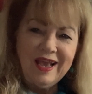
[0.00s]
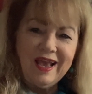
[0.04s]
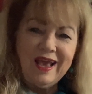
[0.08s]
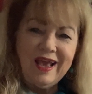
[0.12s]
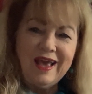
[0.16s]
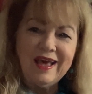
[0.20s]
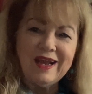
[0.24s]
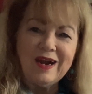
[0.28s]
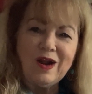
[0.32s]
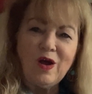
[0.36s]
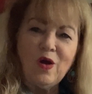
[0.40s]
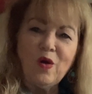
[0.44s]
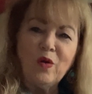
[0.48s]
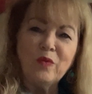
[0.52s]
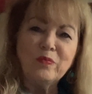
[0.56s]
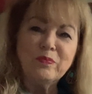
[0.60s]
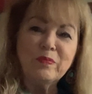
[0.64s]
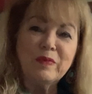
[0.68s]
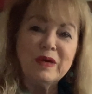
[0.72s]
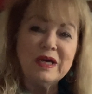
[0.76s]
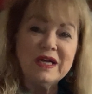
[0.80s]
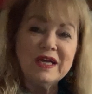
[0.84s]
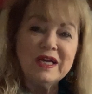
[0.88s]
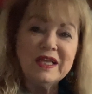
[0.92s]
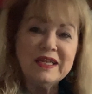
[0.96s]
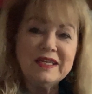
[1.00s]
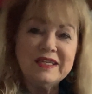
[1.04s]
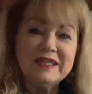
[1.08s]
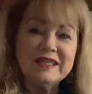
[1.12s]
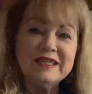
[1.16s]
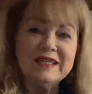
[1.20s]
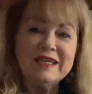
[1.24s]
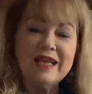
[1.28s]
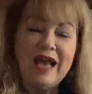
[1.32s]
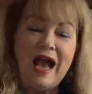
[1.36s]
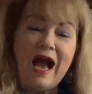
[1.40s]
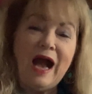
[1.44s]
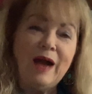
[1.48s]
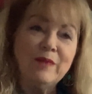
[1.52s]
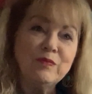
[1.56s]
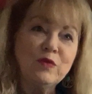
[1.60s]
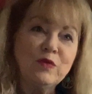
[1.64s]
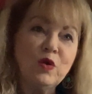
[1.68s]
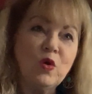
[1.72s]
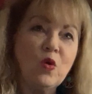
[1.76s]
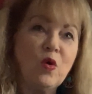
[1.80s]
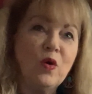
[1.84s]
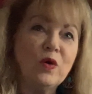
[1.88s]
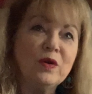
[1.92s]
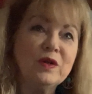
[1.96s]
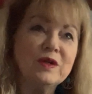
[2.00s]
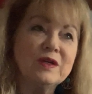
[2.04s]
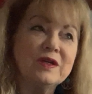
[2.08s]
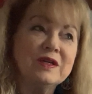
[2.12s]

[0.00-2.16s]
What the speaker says: And on Monday, I'm going to